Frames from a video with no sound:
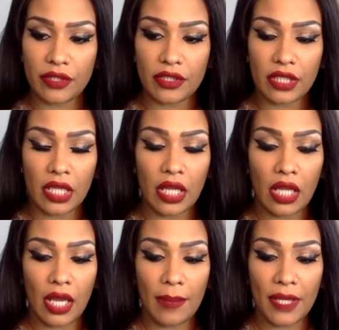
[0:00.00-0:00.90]
And
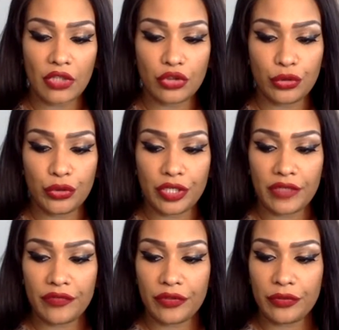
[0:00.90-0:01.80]
I'm not sure
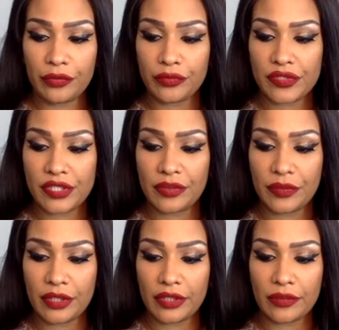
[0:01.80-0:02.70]
if you see
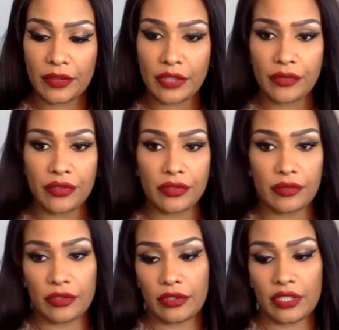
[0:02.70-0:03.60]
me being with,
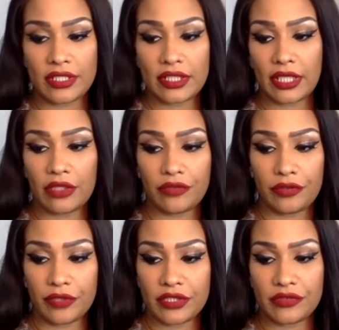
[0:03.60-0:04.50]
you know, us together for
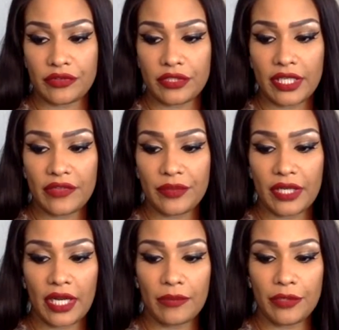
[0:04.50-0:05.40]
the rest of your life,
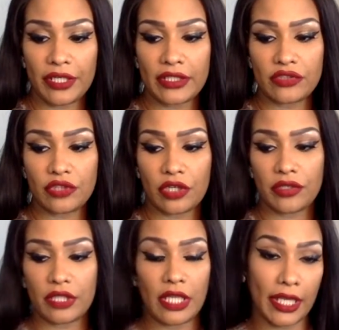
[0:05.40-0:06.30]
but I'm ready to
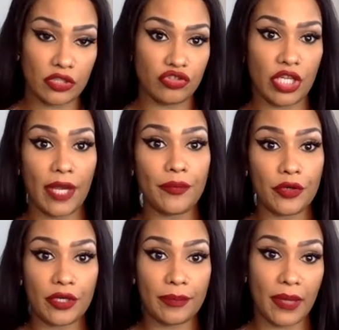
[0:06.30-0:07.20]
start the next
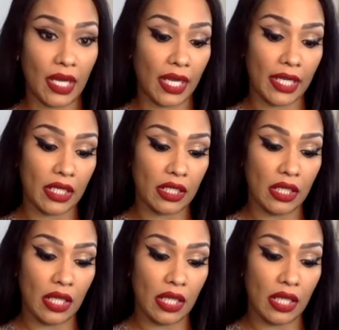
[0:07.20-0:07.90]
chapter in mine.